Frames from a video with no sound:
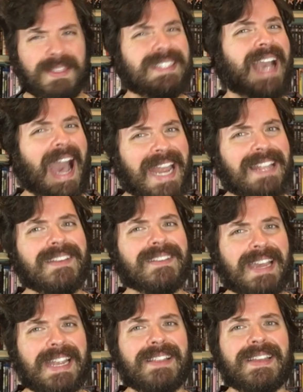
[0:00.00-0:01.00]
It's kind
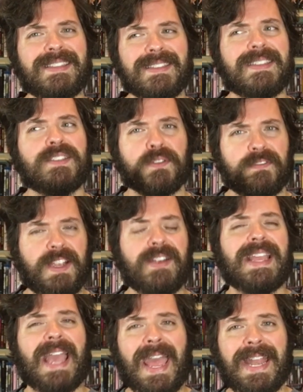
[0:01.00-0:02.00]
of kind of like this. These are
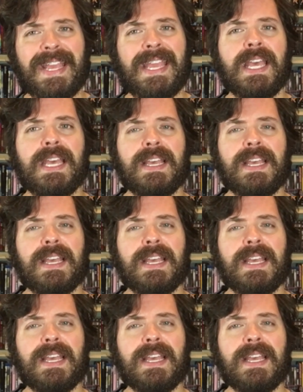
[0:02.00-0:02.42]
very heady,